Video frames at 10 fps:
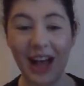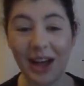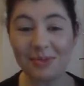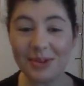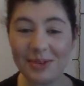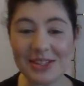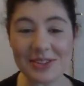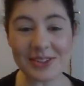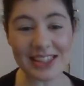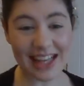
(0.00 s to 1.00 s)
I hope you
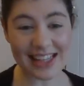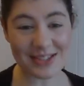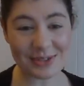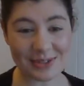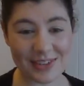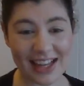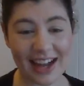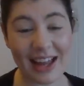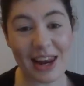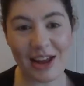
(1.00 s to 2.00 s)
enjoyed that story.
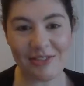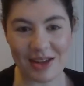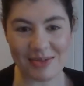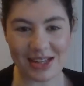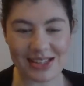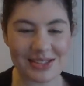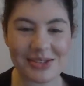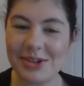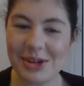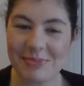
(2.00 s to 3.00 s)
I love it because it's
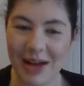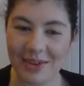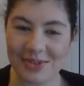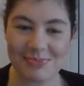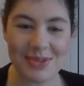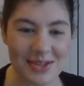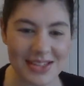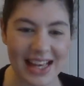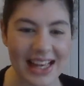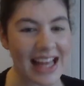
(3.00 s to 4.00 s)
all about
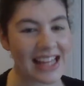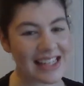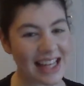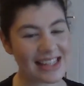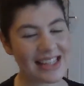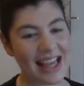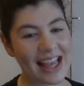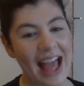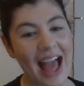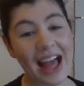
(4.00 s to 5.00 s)
music,
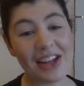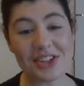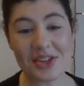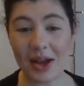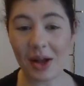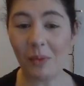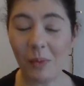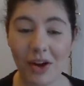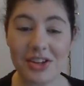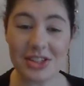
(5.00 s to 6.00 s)
dancing, and doing
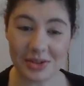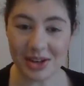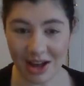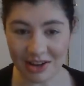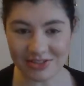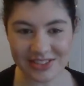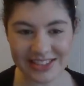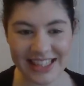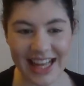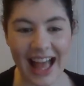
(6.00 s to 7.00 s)
what you love.
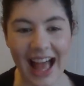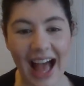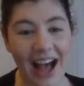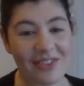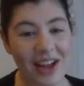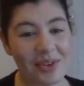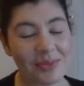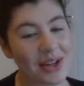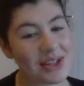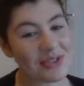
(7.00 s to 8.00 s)
Have a
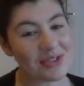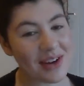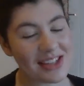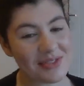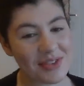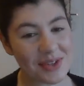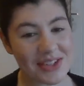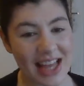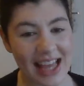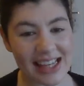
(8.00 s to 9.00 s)
wonderful rest of your
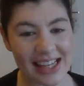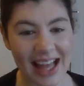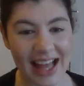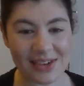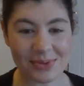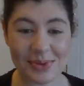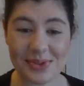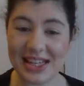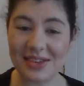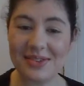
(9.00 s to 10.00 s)
day, and we'll
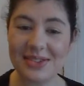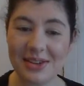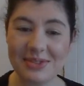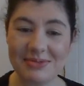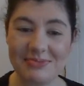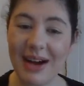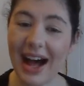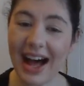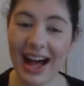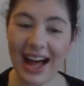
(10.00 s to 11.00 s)
see you soon.
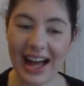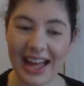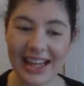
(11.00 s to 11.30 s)
Bye!